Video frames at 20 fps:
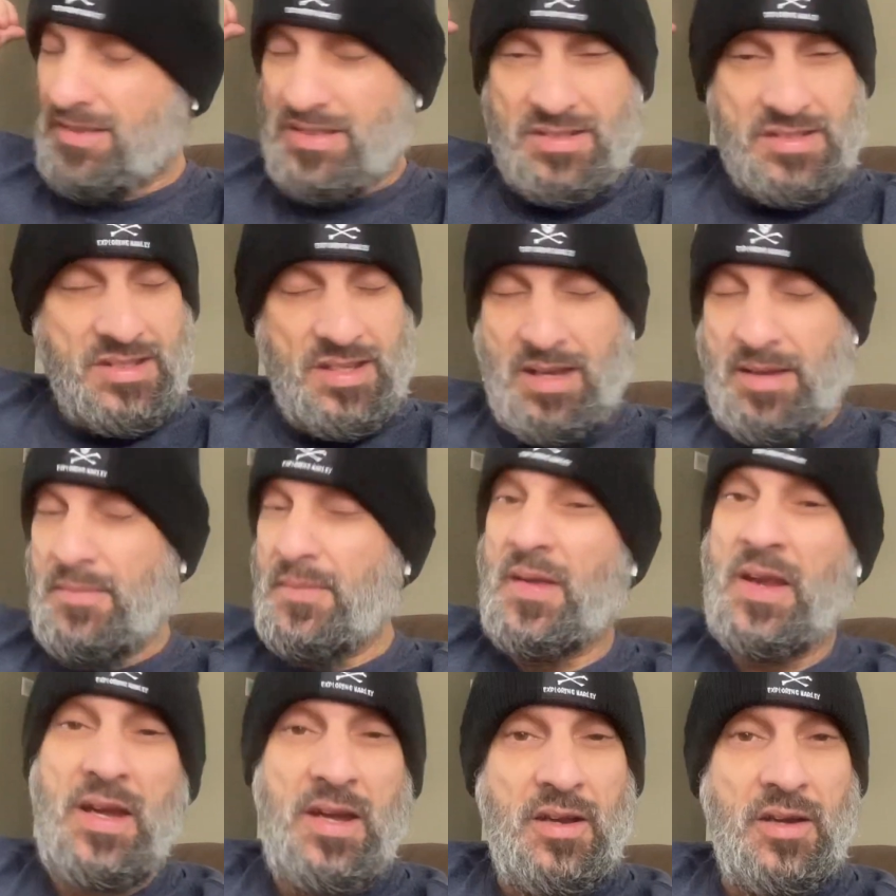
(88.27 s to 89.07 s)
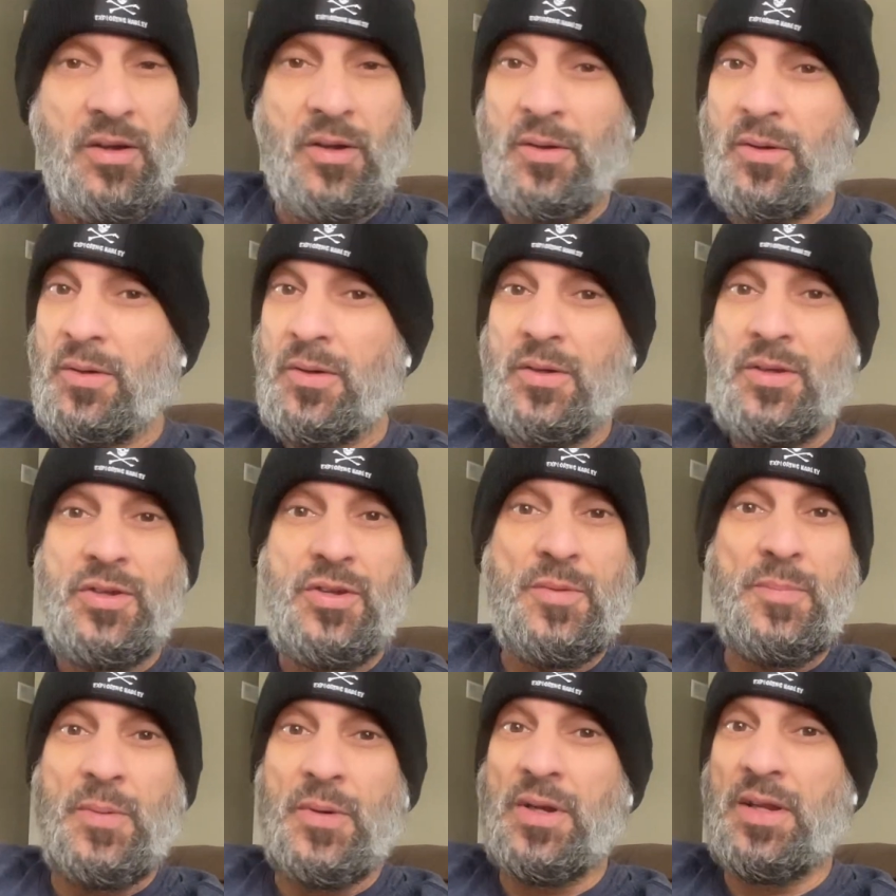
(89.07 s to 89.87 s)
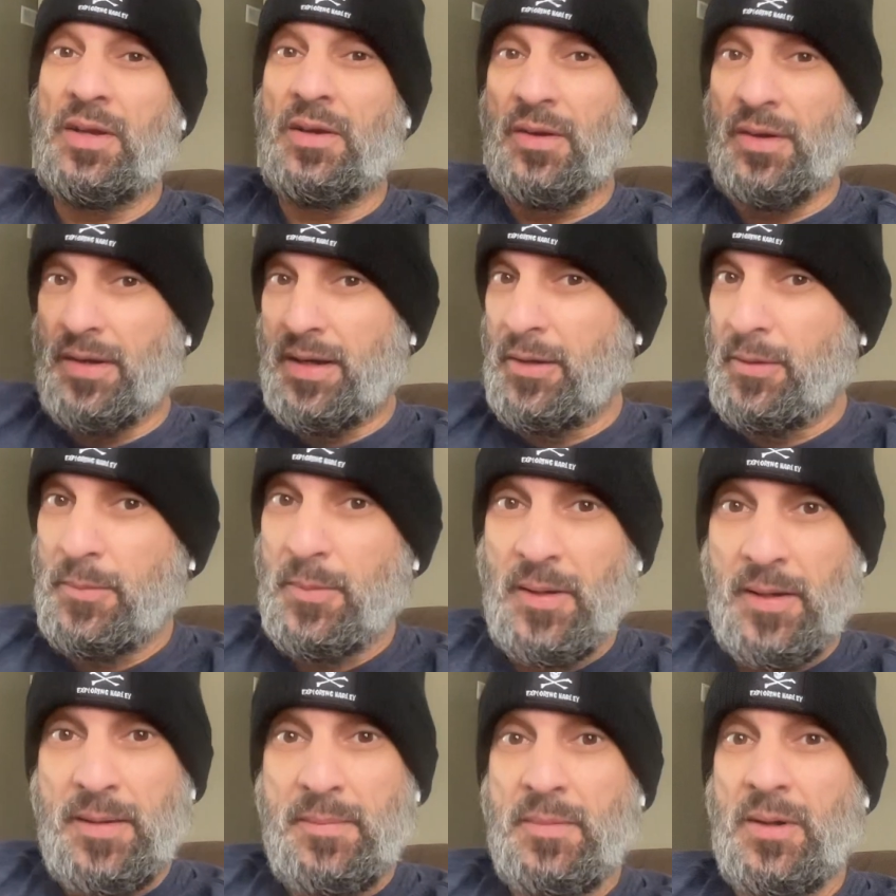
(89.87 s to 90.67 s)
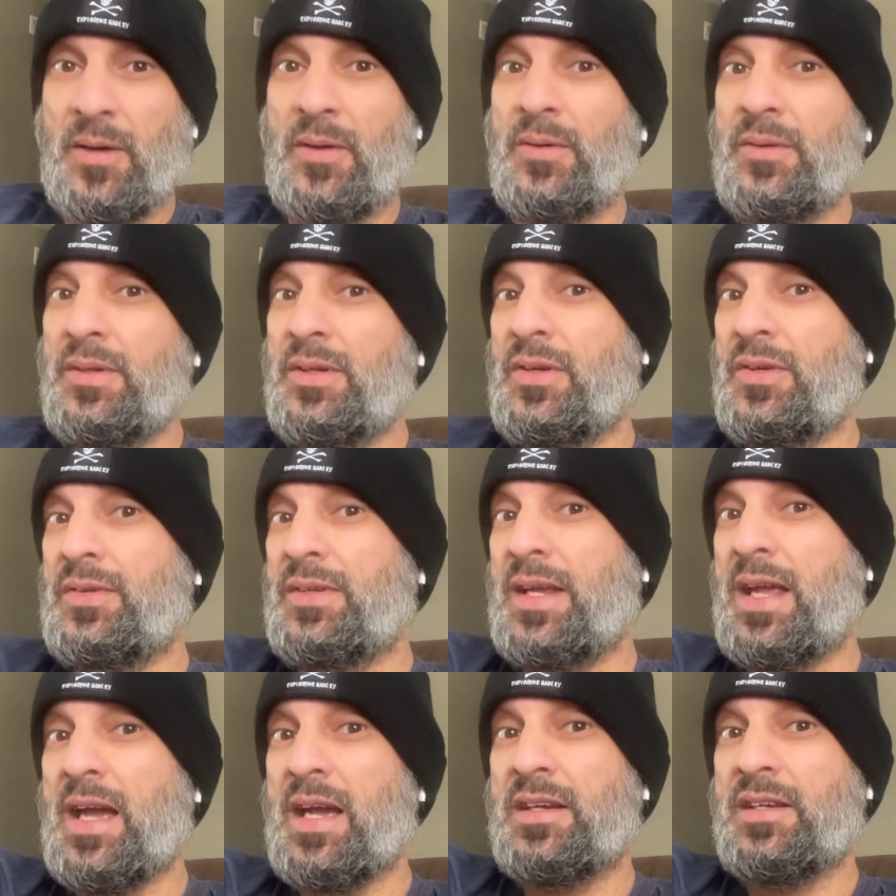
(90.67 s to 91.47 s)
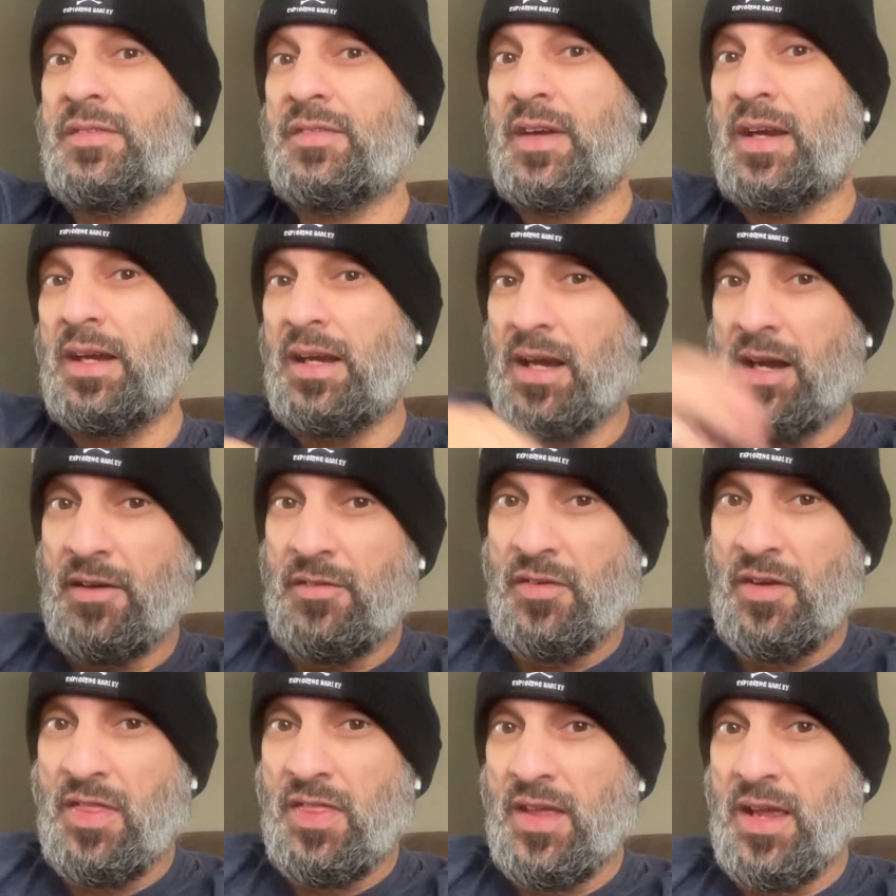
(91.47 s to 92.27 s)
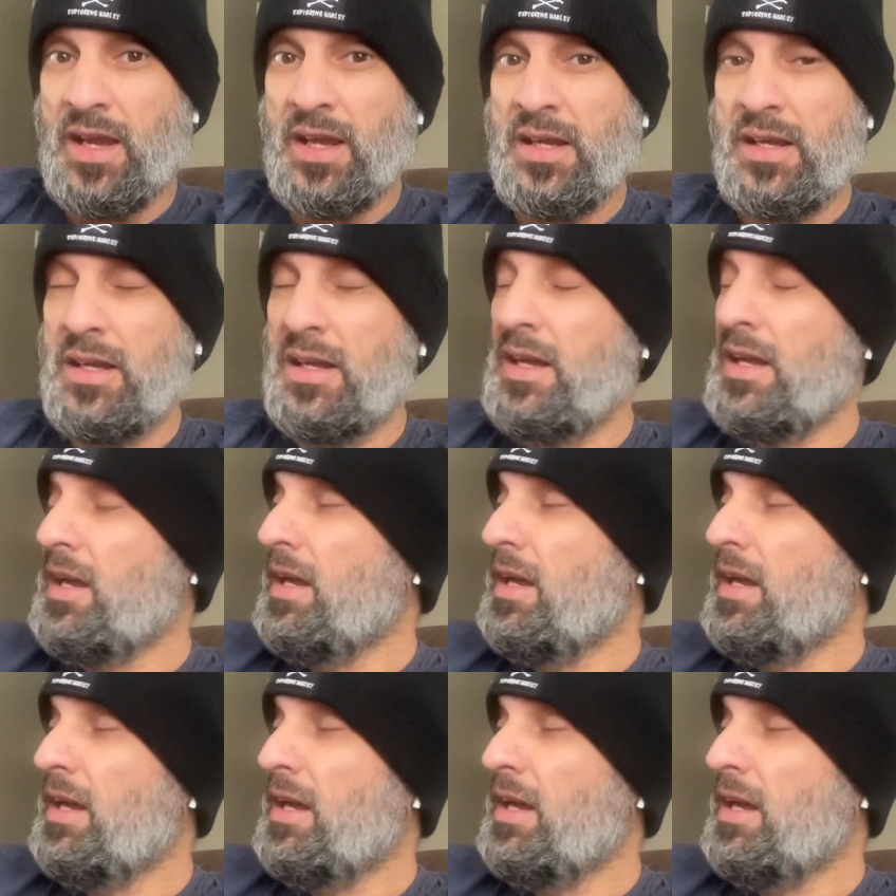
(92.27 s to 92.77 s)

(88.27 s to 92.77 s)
Same here. You put it on airplane mode. You deactivate everything.